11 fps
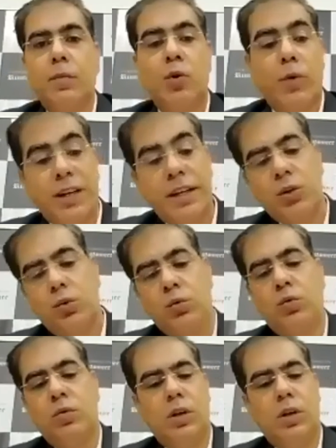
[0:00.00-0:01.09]
provided
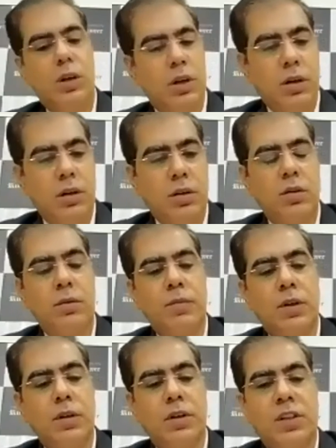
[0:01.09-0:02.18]
you
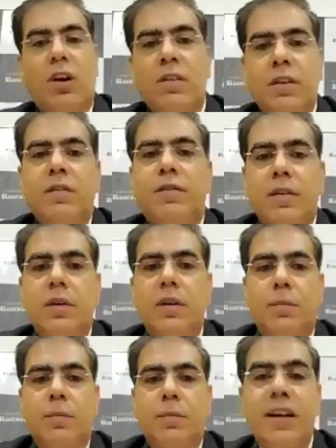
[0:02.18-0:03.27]
resolve the
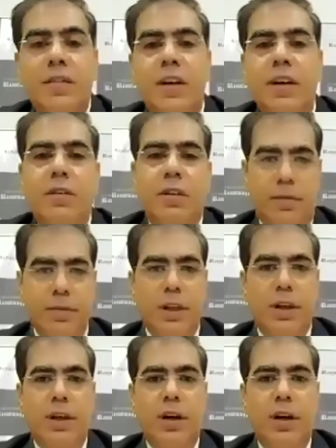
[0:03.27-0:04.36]
complaint in their favor.
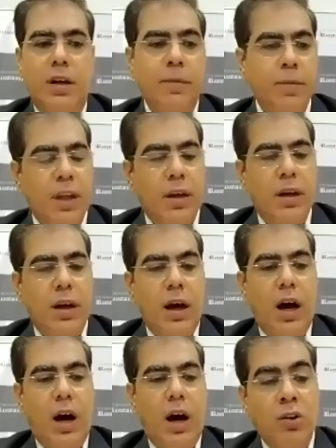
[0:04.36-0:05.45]
Yeah.
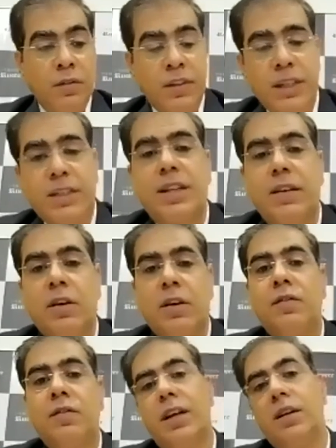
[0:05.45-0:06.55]
Out of these 7 out
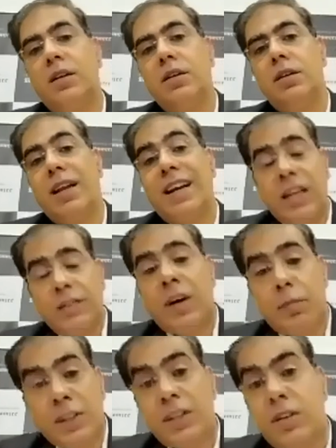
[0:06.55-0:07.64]
of 10,
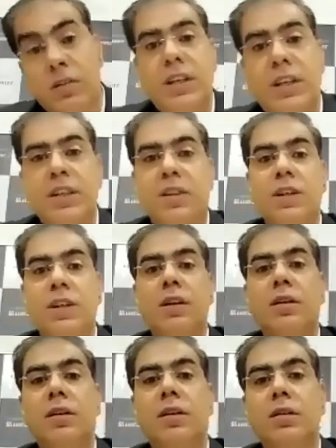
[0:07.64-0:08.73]
95% of these
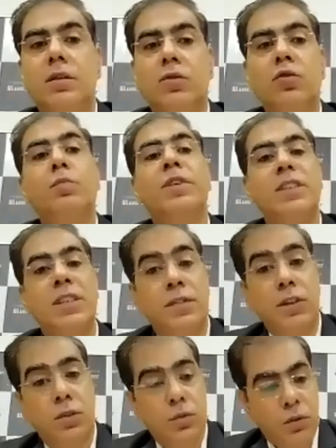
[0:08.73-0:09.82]
will do business
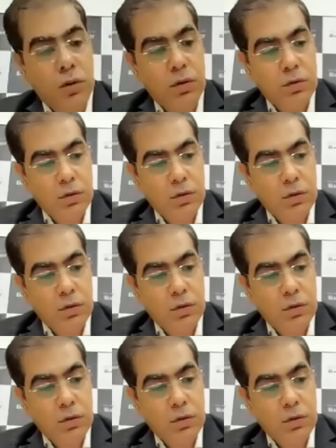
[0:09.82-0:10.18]
with you